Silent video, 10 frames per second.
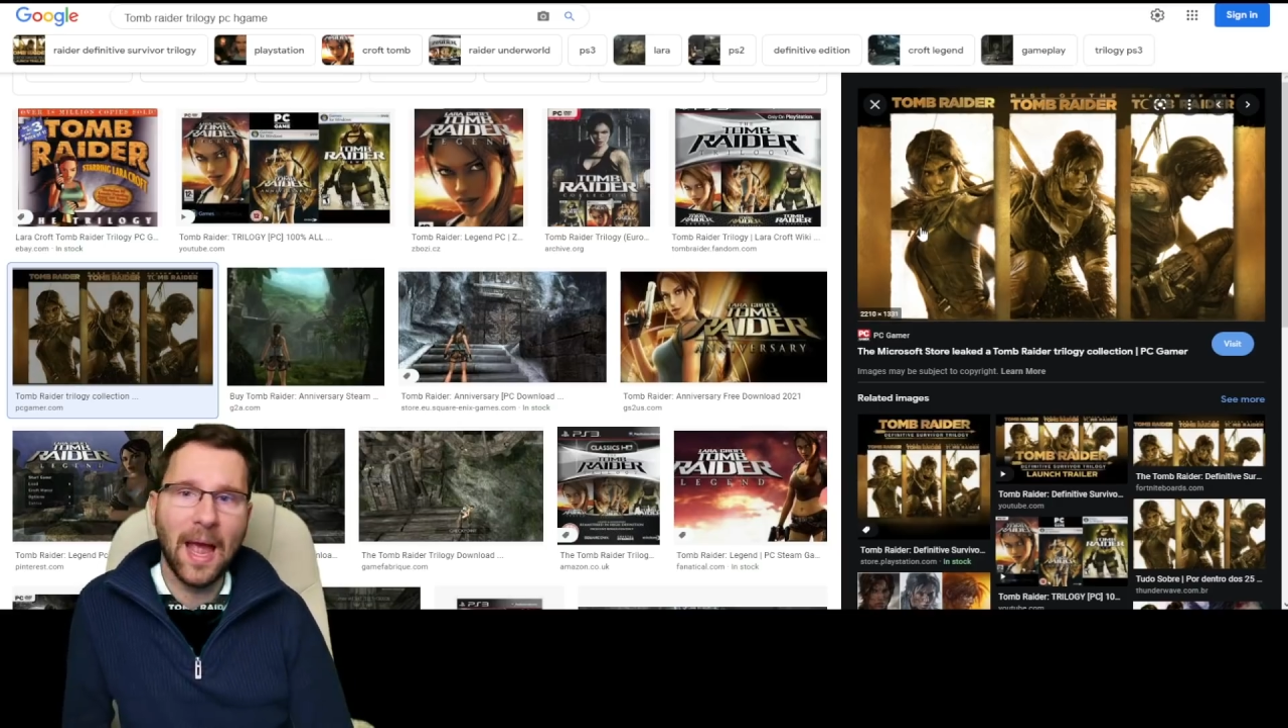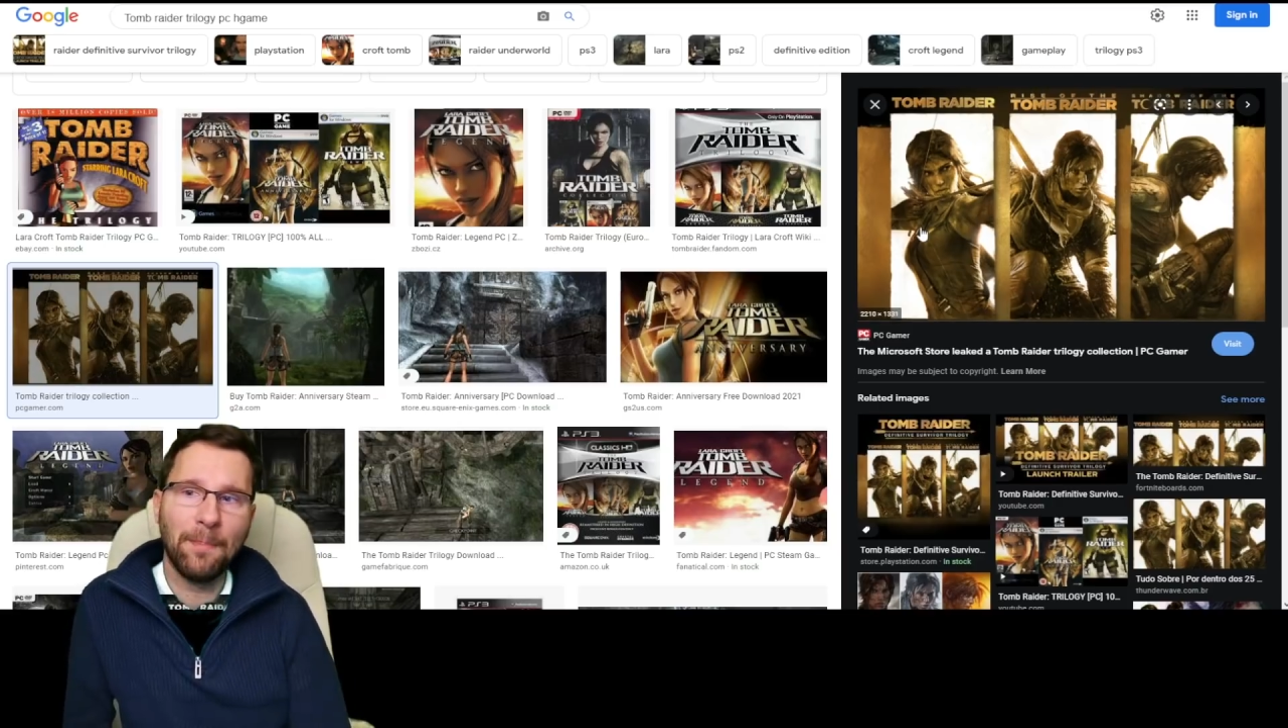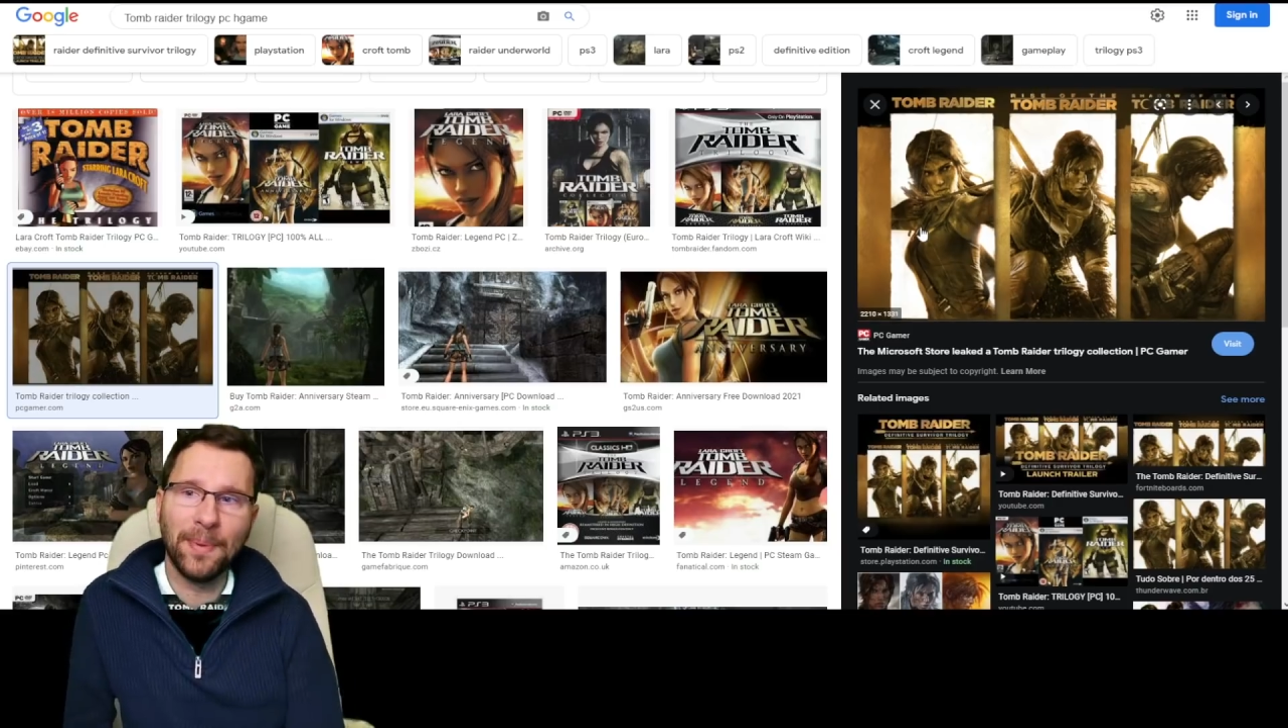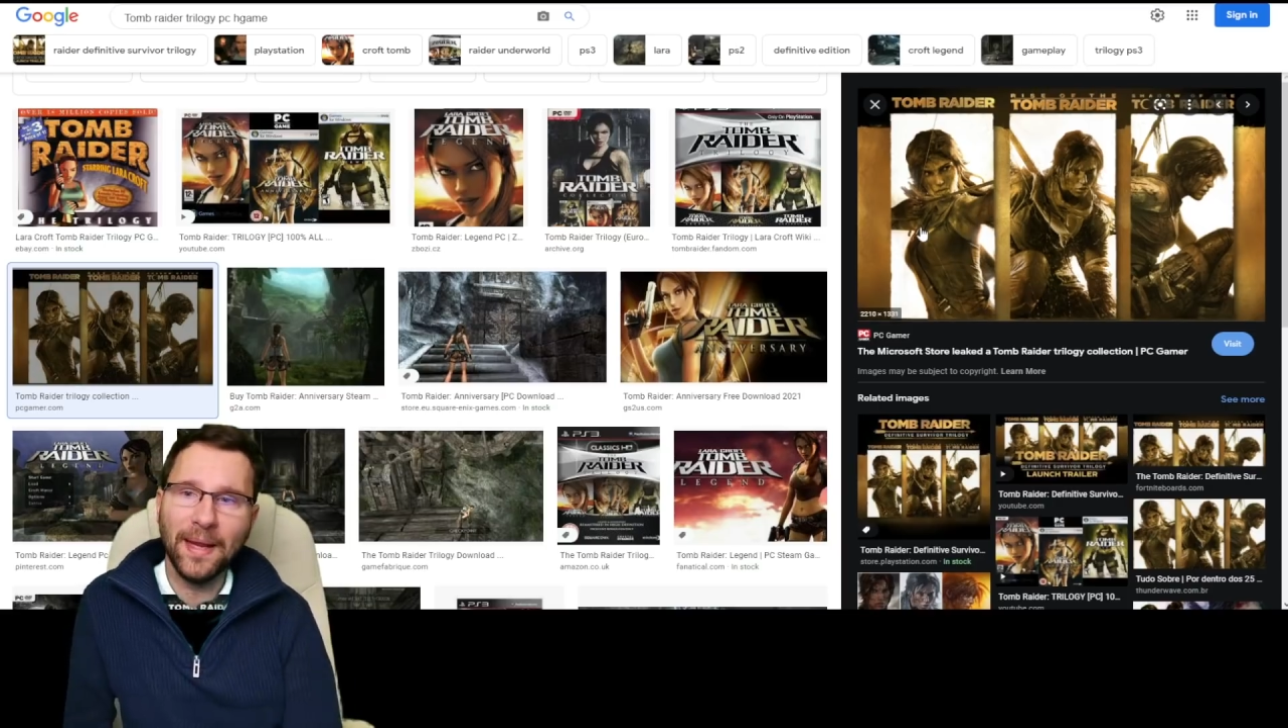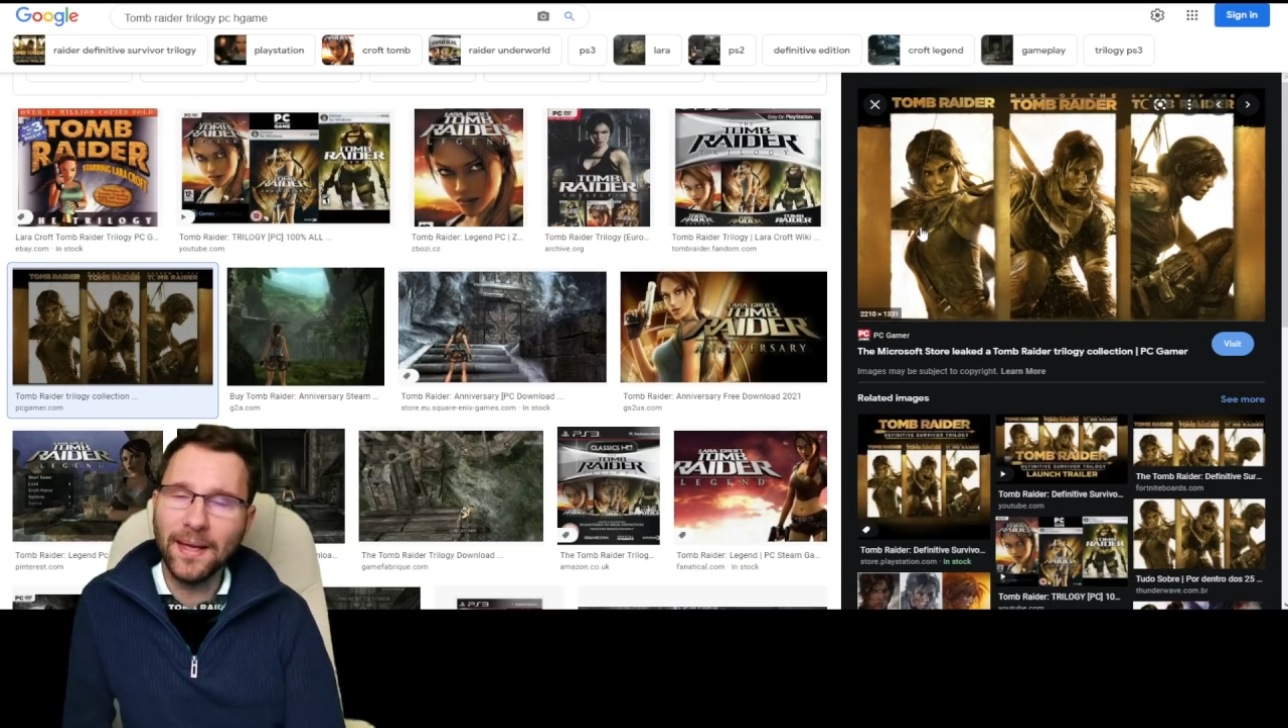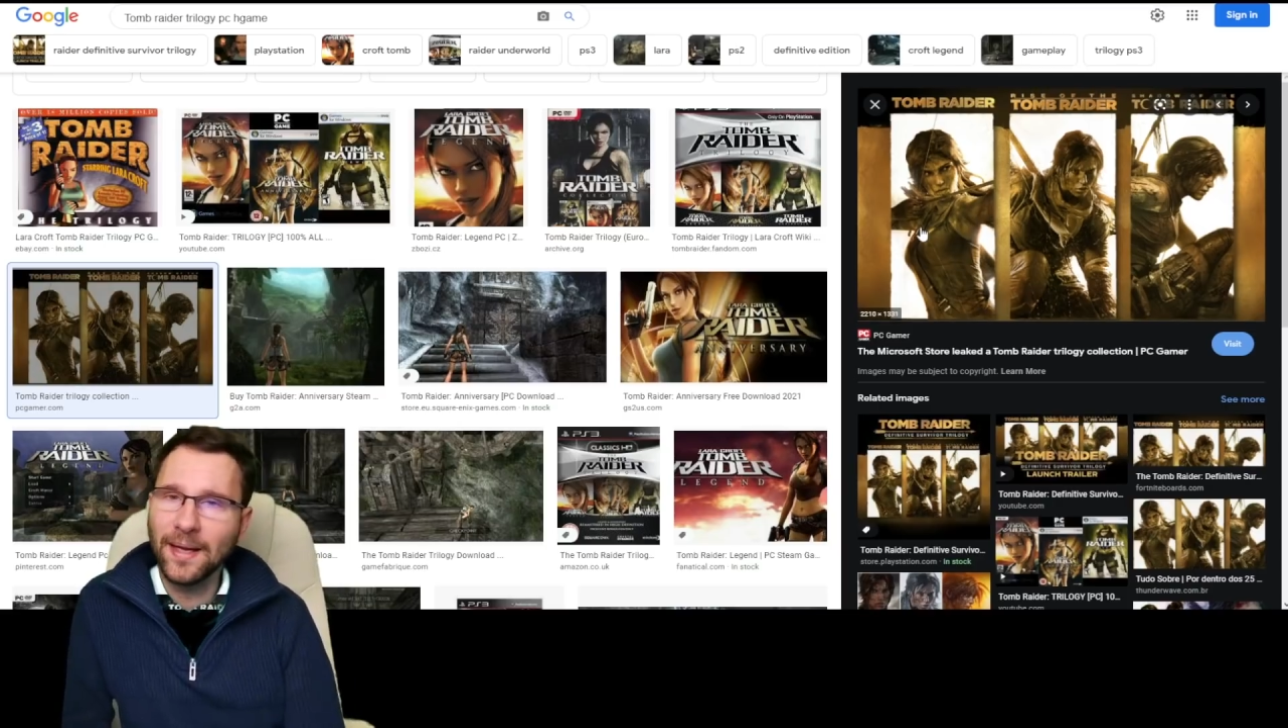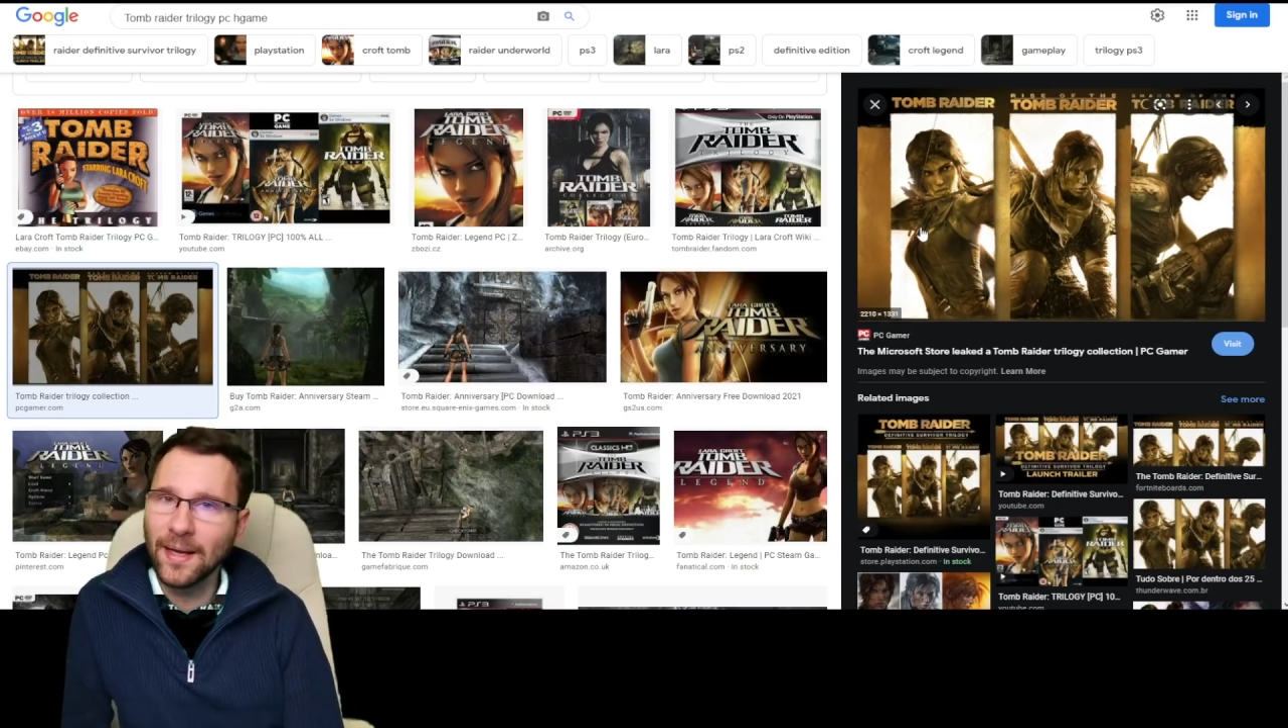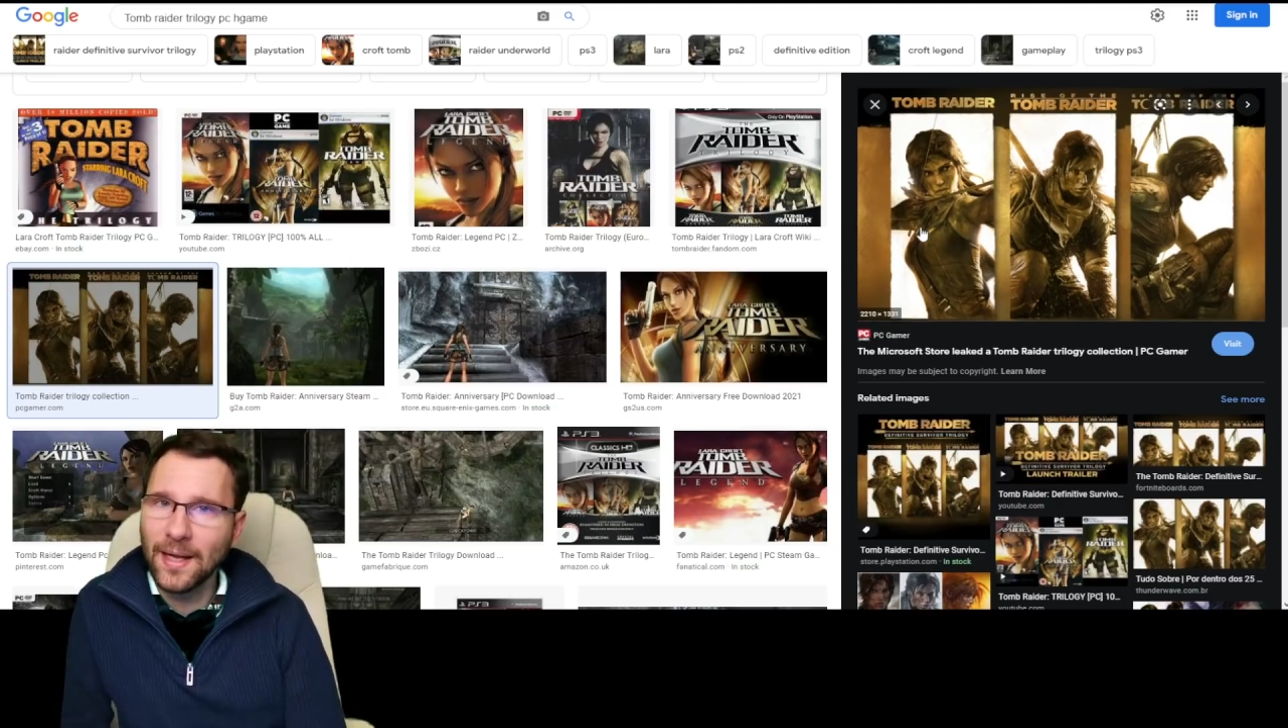epic.